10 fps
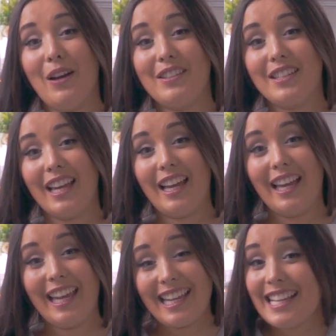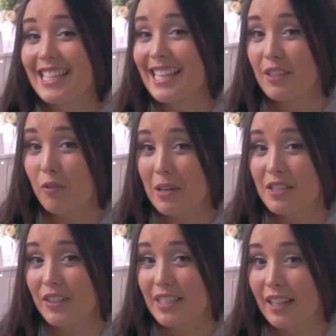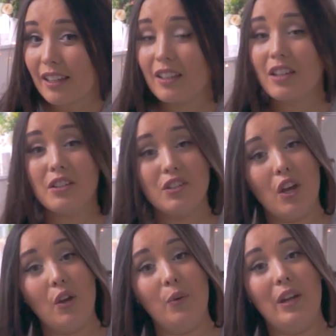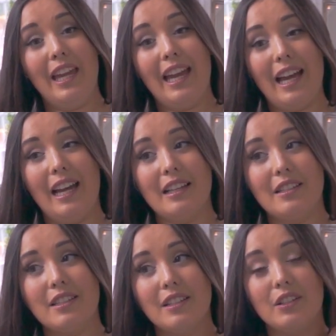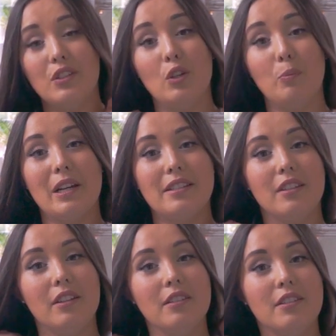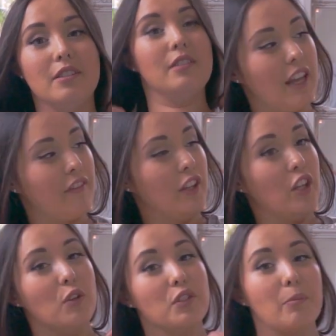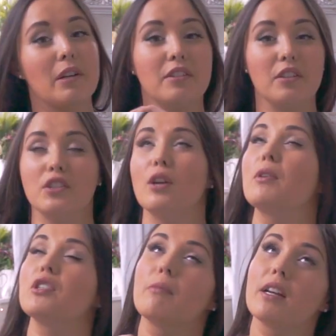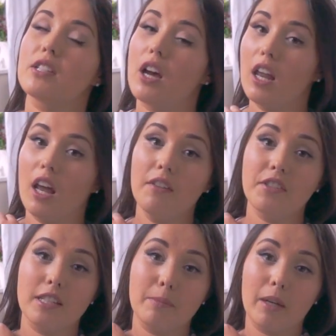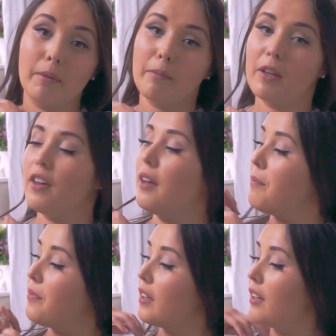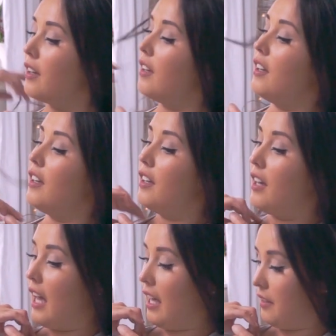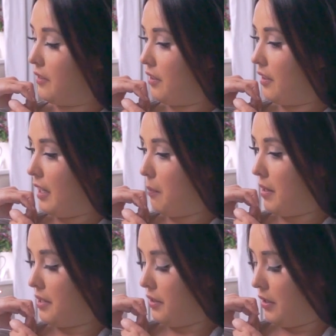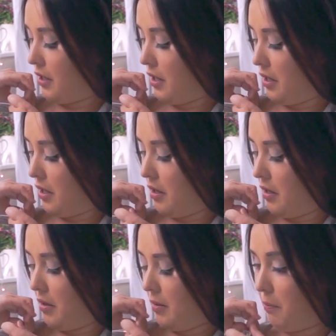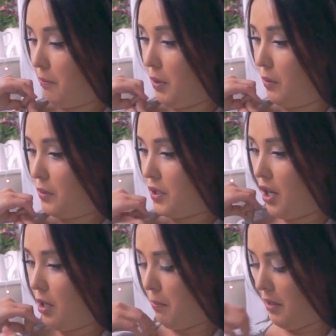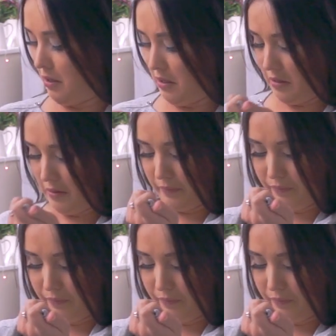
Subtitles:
but it is easy for breastfeeding. So it has 2 press studs. I've never used a press stud so much in my entire life since becoming a mother. And the press stud pulls open,